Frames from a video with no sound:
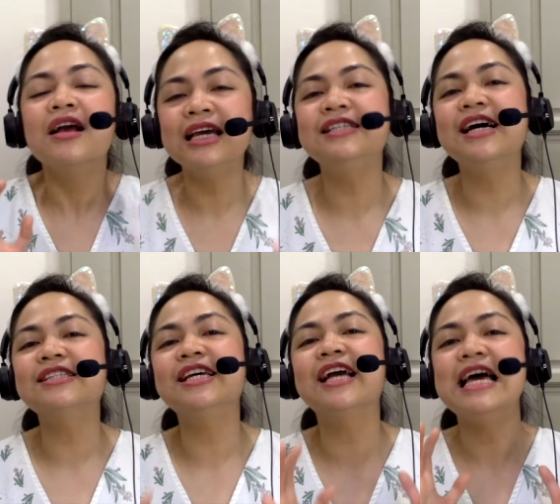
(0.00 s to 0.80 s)

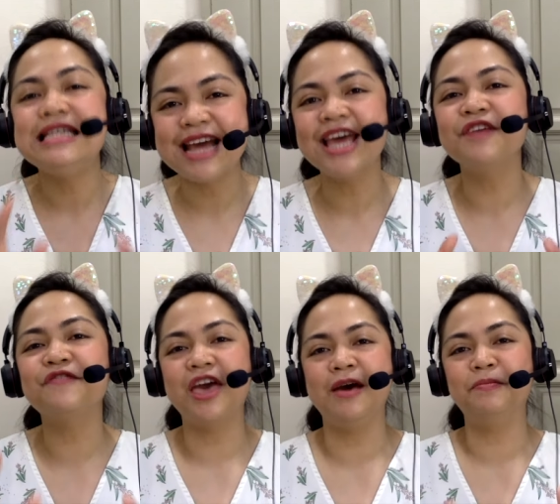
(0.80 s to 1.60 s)
conducting a
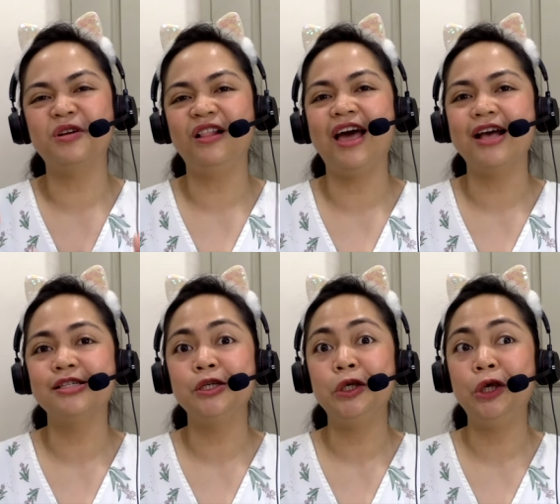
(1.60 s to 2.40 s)
native camp
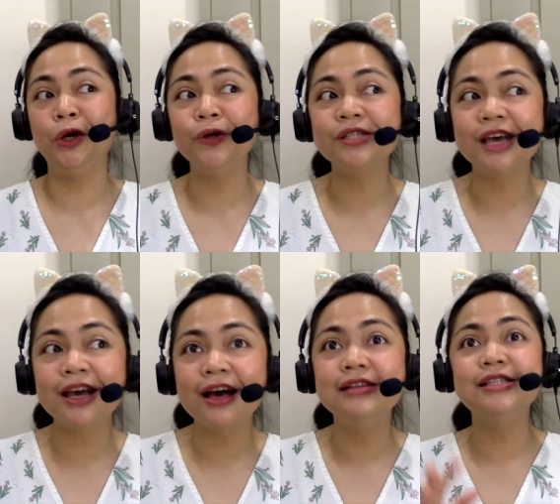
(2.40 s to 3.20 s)
class using
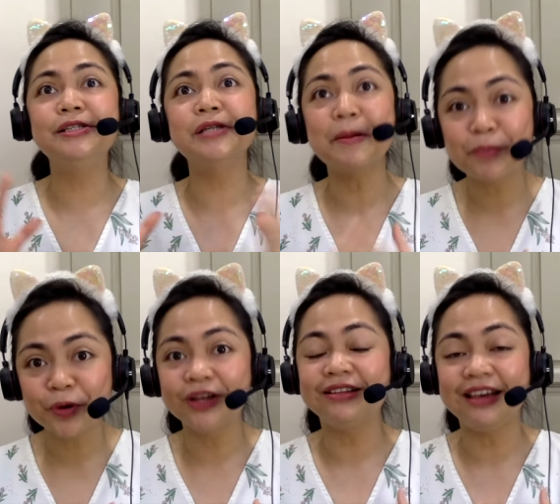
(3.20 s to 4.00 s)
a
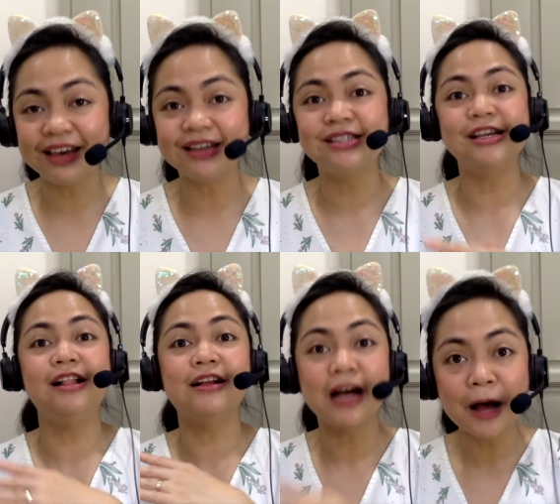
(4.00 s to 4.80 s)
separate
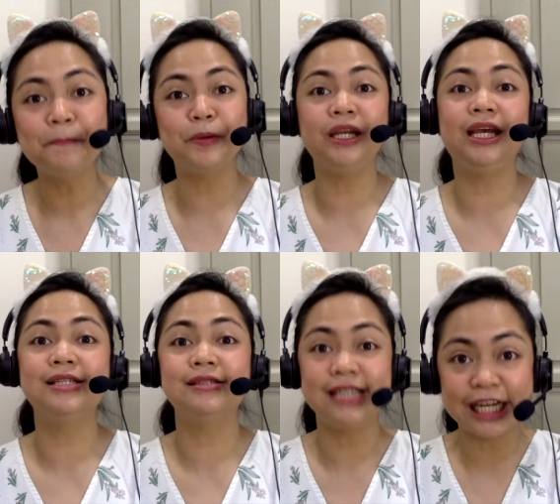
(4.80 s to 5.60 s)
ESL
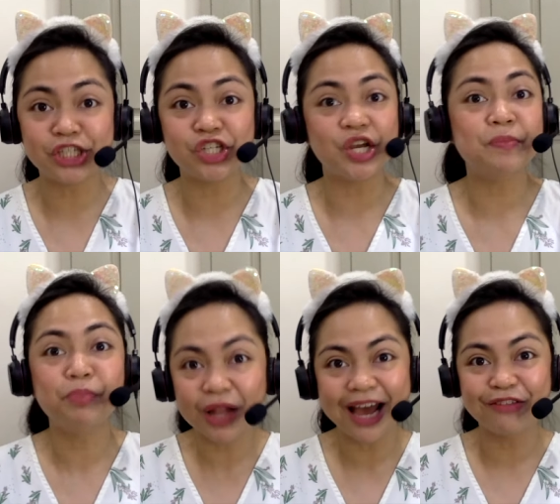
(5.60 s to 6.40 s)
company's teaching
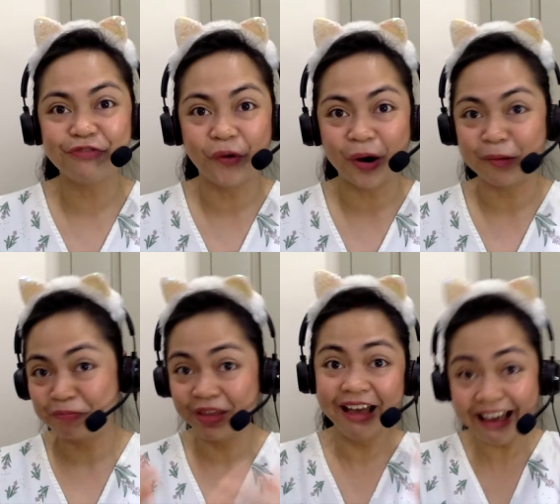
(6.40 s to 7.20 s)
platform.
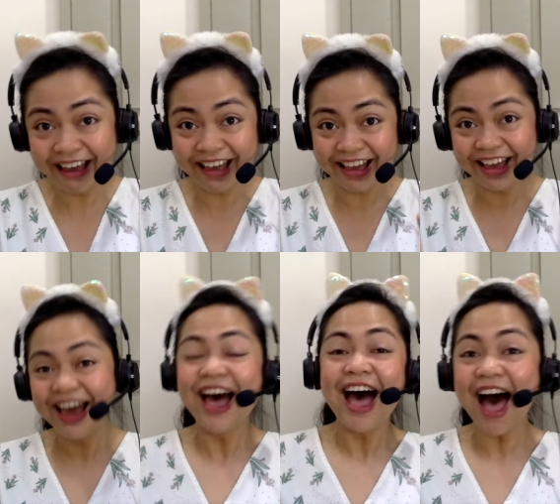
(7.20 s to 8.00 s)

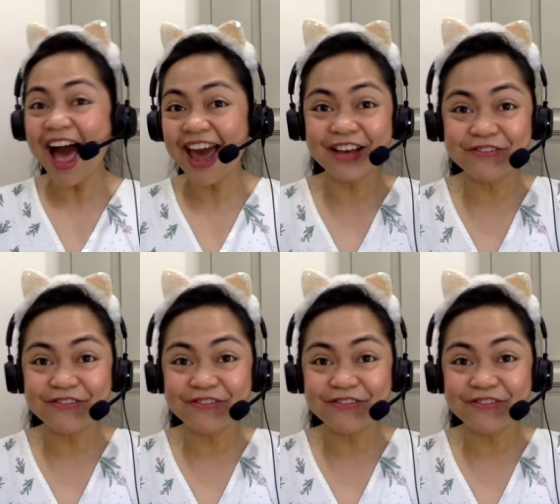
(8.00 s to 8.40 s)
I